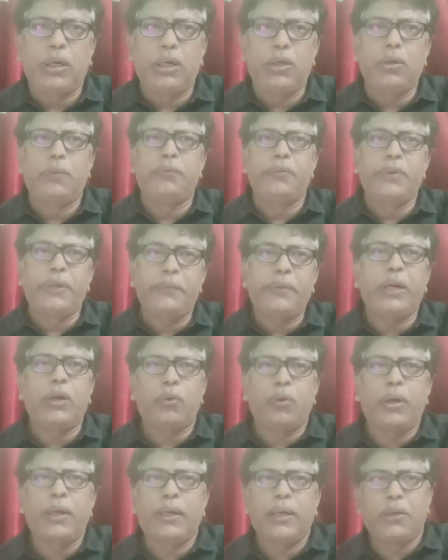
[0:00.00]
we were
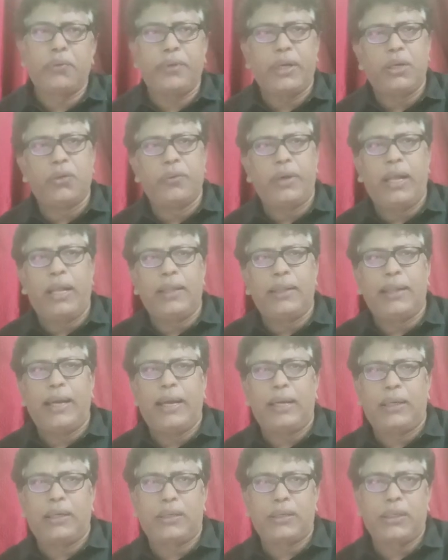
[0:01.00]
knowing it very well
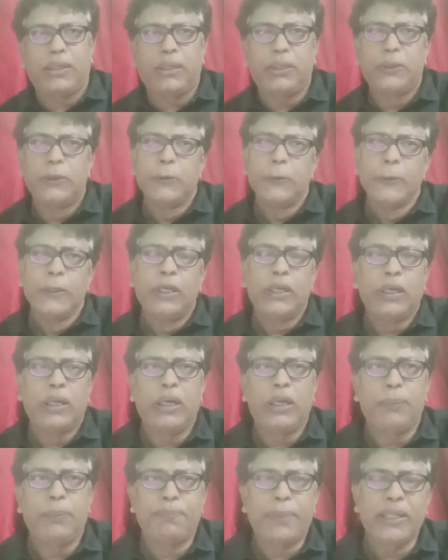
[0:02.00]
that
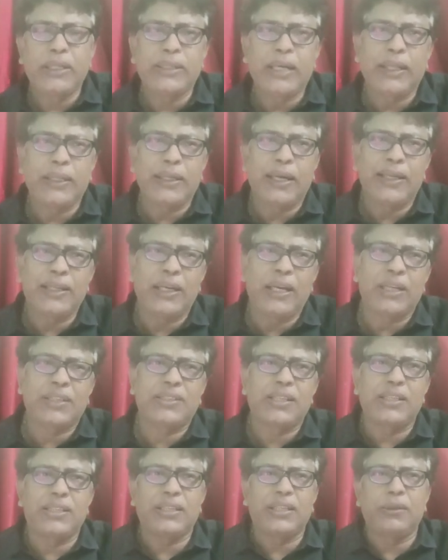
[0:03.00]
Panchayati Raj
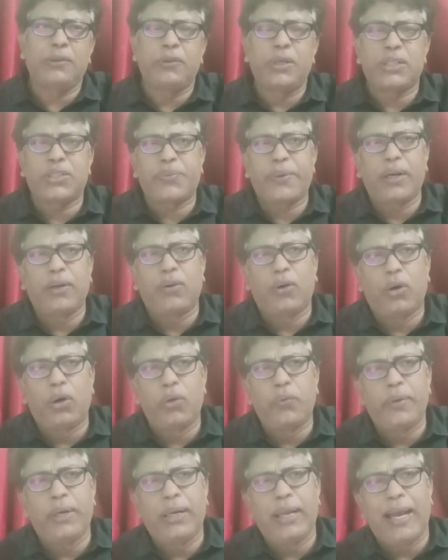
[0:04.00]
elections in West Bengal
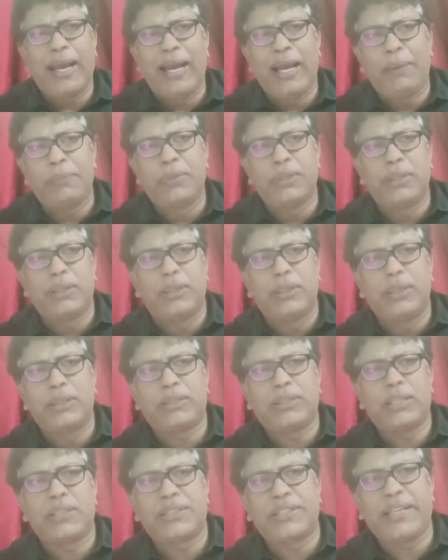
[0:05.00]
will have
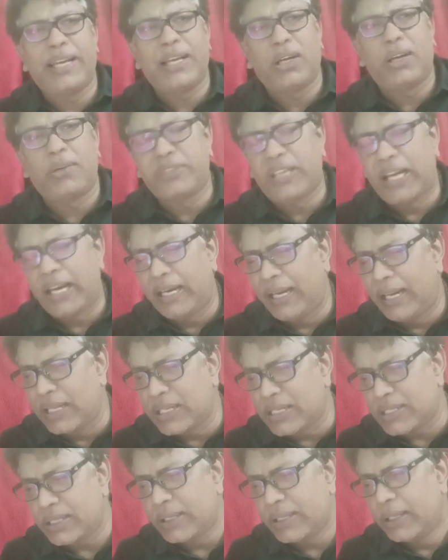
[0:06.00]
its share of
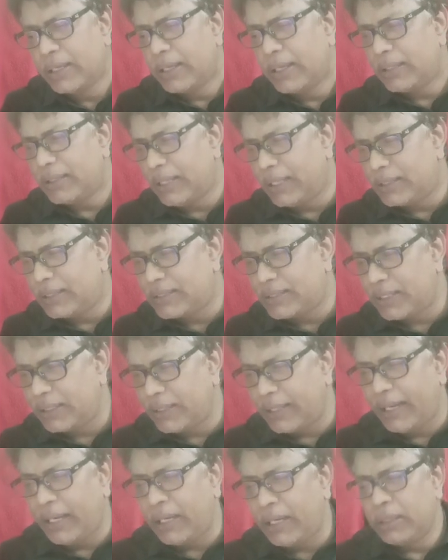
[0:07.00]
violence. That's
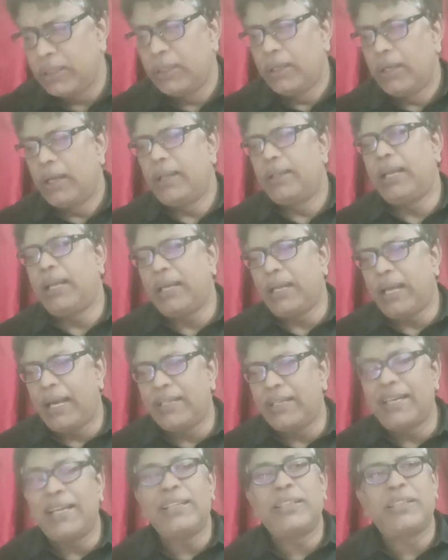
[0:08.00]
there. And then,
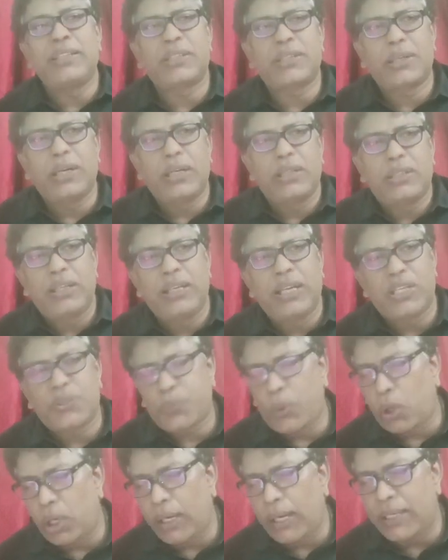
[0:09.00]
as I discussed in a
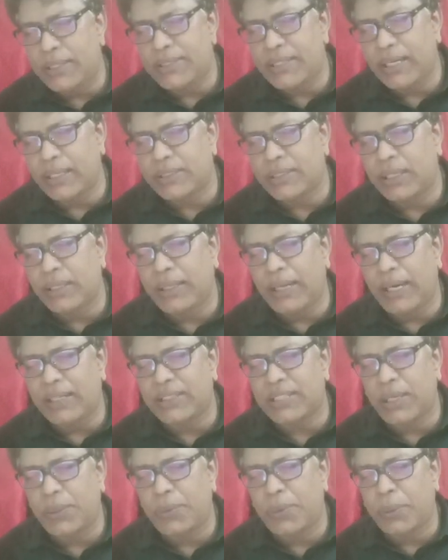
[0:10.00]
spotlight section, that
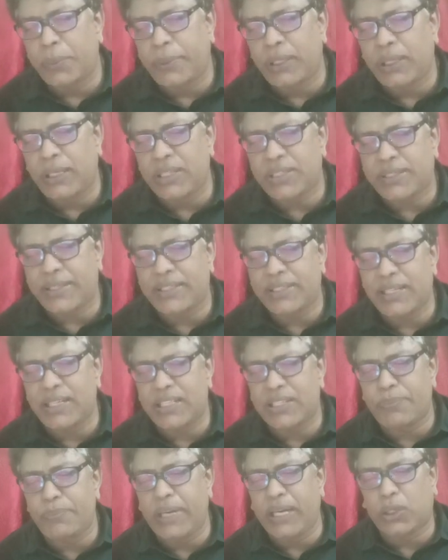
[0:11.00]
suburban
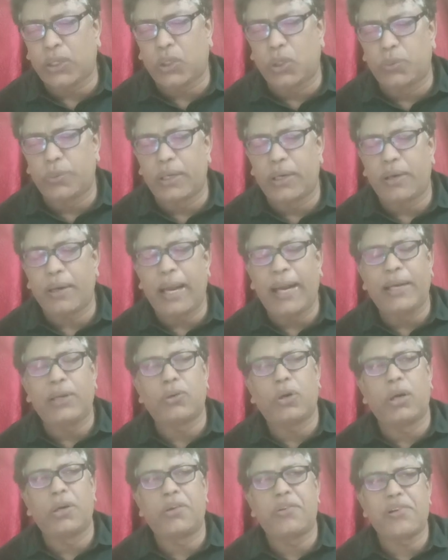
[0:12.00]
stations makeover, right
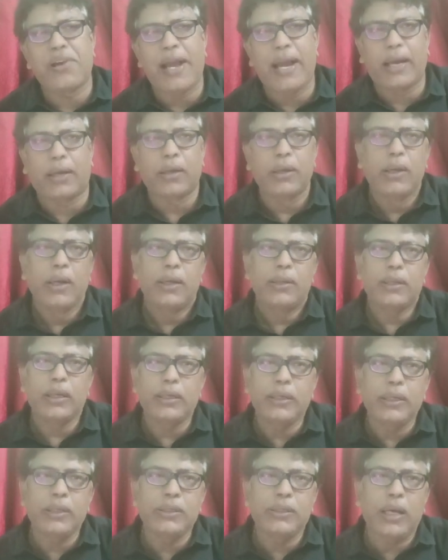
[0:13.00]
on track. That
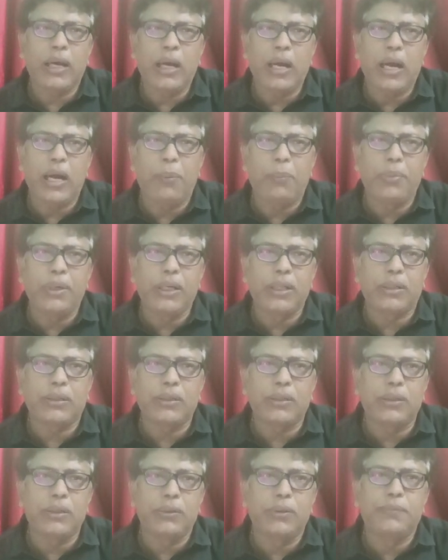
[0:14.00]
is the Amrit
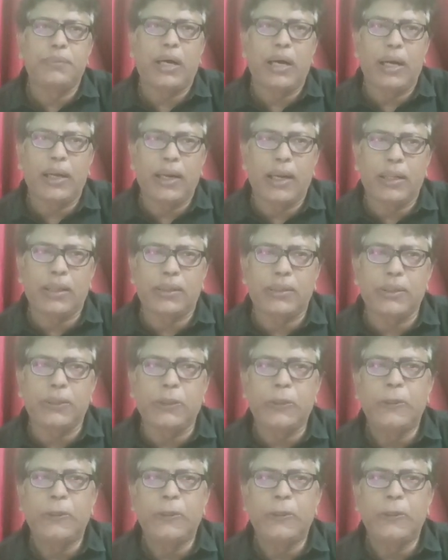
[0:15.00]
Bharat